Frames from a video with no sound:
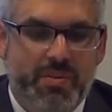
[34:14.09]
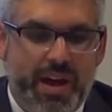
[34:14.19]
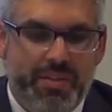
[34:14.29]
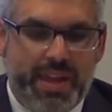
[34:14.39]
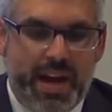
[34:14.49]

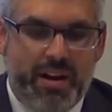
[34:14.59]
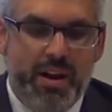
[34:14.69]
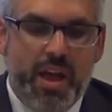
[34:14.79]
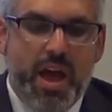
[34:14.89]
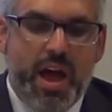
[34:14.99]
health care.
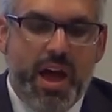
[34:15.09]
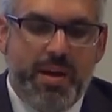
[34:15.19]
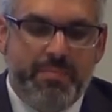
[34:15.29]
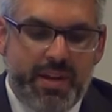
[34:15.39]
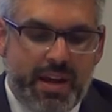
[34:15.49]

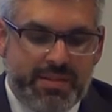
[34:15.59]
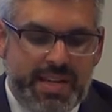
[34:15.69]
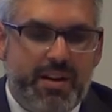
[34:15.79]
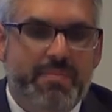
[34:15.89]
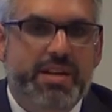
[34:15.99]
Now,
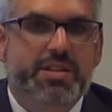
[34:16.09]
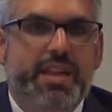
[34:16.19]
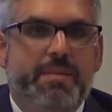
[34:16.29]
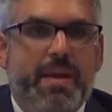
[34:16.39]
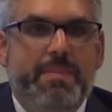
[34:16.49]
Terry mentioned
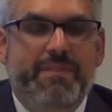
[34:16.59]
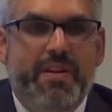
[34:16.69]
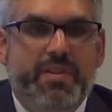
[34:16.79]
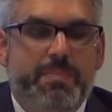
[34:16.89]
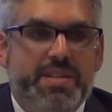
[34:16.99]
that maybe
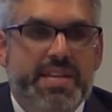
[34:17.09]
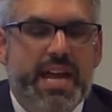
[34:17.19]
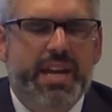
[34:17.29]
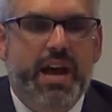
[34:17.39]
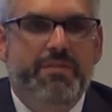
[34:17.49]

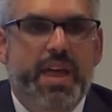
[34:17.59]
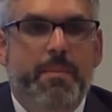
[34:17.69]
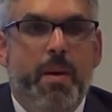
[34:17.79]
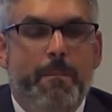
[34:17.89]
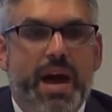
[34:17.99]
50% of
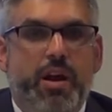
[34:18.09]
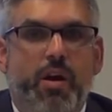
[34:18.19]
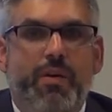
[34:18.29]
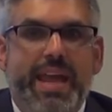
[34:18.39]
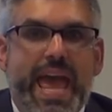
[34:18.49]
them might
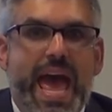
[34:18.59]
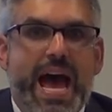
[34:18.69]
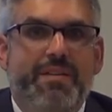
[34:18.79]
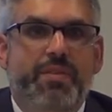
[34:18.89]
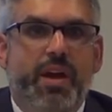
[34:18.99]
already
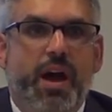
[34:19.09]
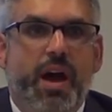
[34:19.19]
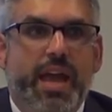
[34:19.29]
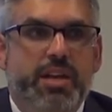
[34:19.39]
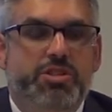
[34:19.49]
have
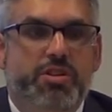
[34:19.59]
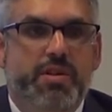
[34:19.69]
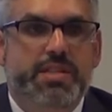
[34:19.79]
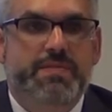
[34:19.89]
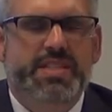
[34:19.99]

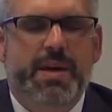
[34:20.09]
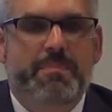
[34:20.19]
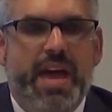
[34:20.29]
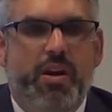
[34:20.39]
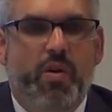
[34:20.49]
insurance of some
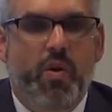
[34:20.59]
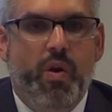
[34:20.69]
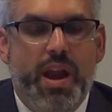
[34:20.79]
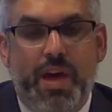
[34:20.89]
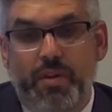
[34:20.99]
manner
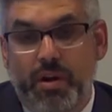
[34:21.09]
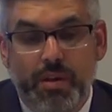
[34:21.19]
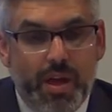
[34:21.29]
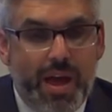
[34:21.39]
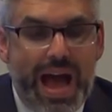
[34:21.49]
or another.
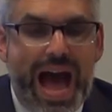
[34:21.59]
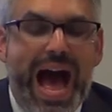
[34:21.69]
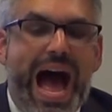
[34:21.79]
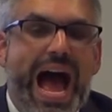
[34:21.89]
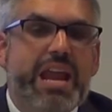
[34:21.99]

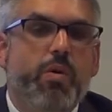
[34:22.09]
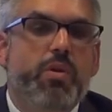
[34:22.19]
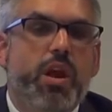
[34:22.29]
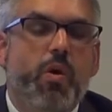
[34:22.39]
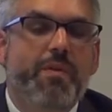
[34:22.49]
I
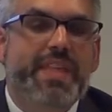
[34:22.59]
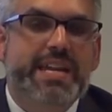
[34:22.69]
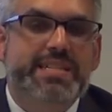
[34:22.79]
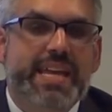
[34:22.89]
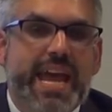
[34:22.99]
don't know if
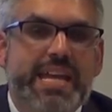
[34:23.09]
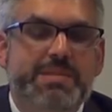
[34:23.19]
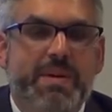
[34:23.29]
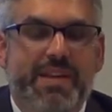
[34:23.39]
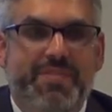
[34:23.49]
that's the case,
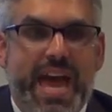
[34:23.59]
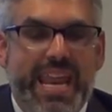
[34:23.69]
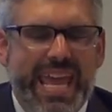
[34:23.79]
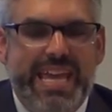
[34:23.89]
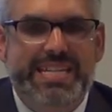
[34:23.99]
but if
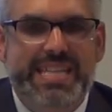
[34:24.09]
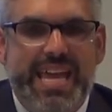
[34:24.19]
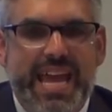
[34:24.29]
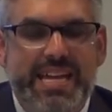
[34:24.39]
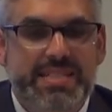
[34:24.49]
that is the
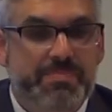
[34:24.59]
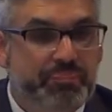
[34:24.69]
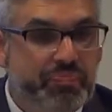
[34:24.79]
case,